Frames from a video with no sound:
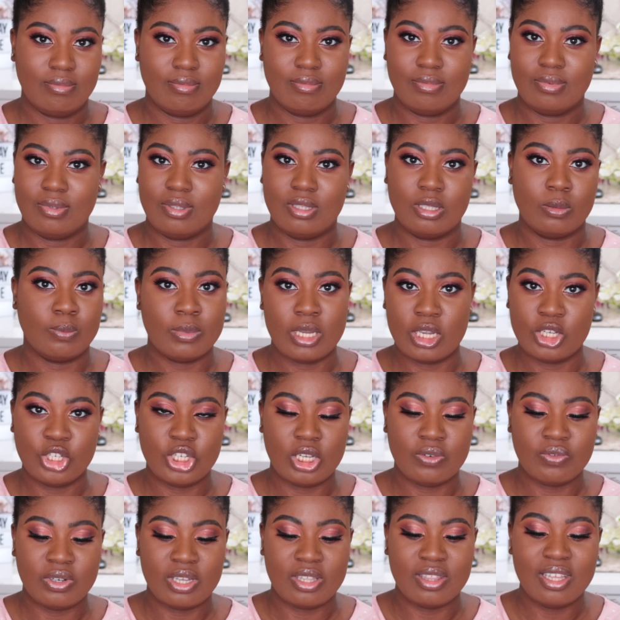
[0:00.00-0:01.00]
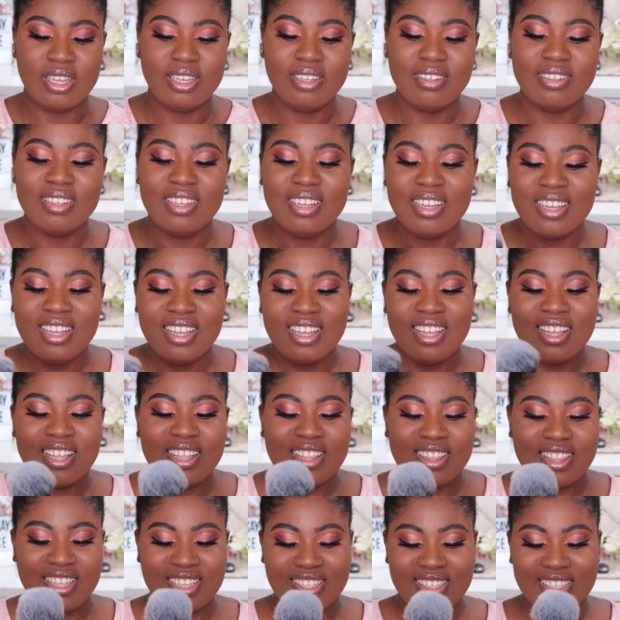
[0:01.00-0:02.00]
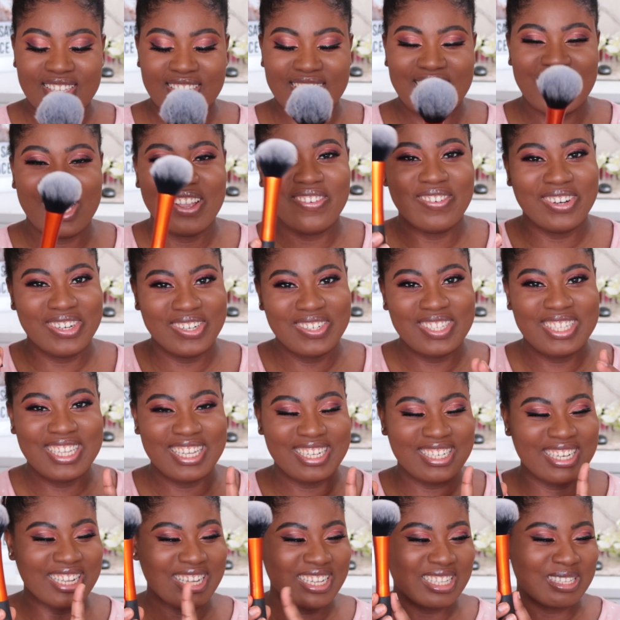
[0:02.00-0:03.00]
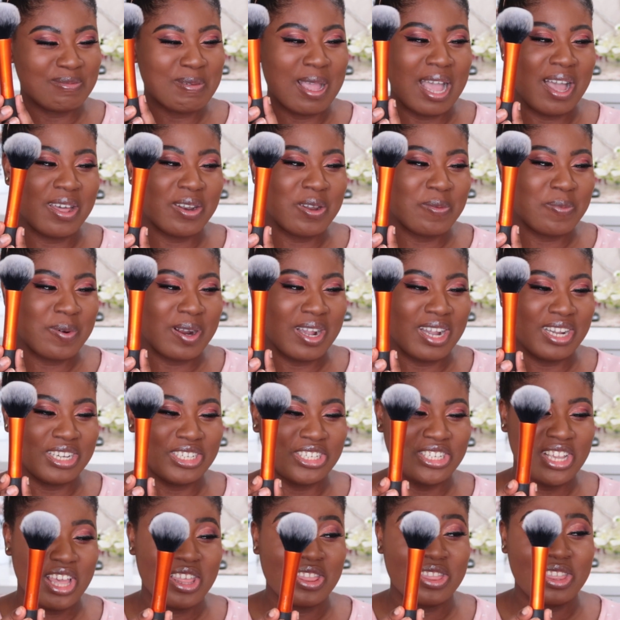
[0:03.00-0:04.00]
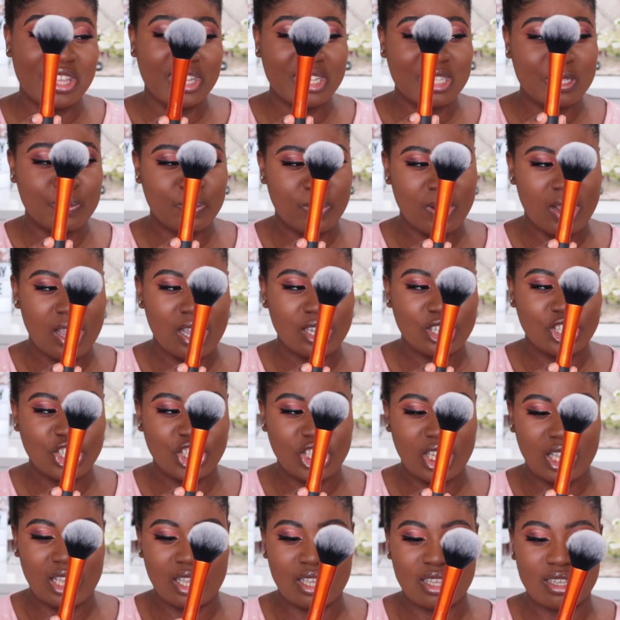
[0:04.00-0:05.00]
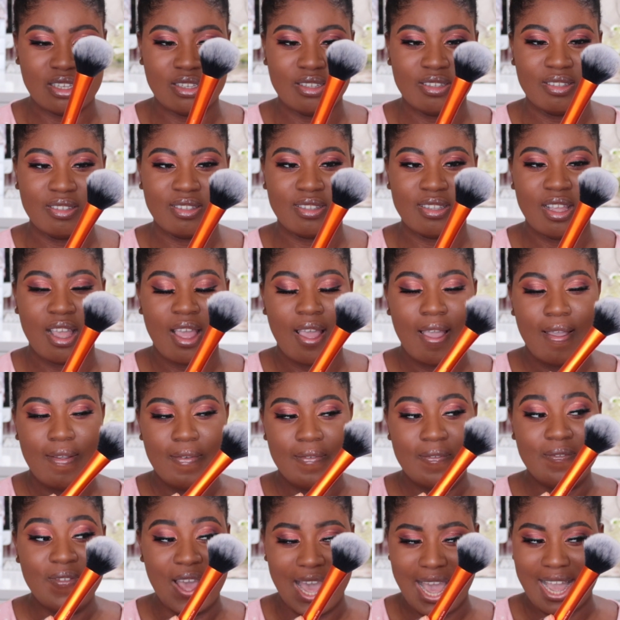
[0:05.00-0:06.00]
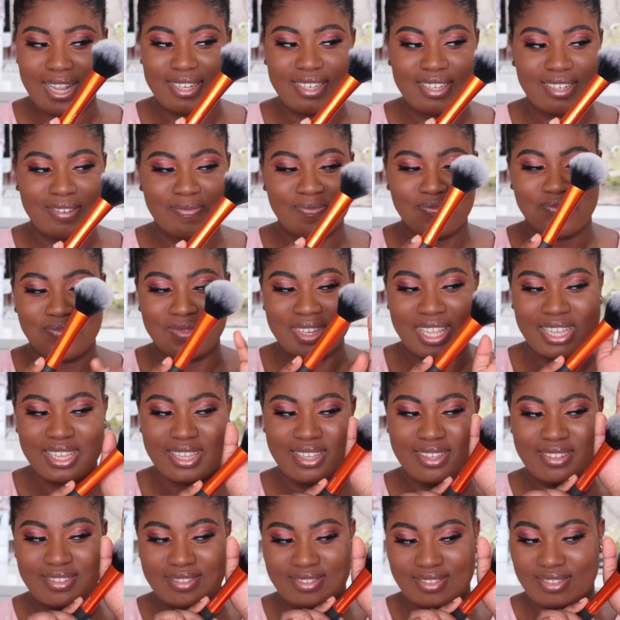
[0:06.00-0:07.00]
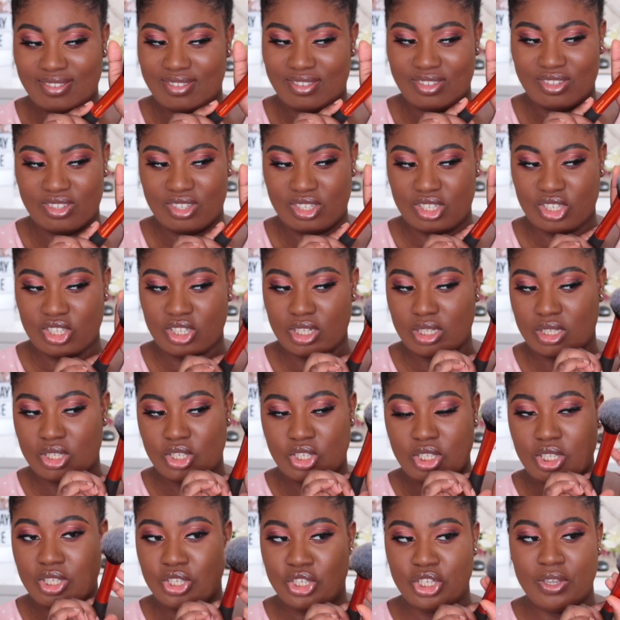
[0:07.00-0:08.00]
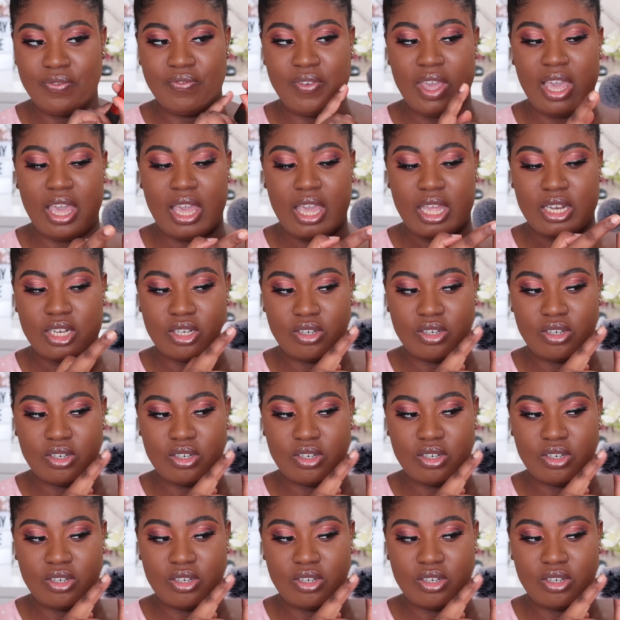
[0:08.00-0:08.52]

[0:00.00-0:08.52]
smash everything. This is the Real Techniques powder brush. This brush is that. She's bad.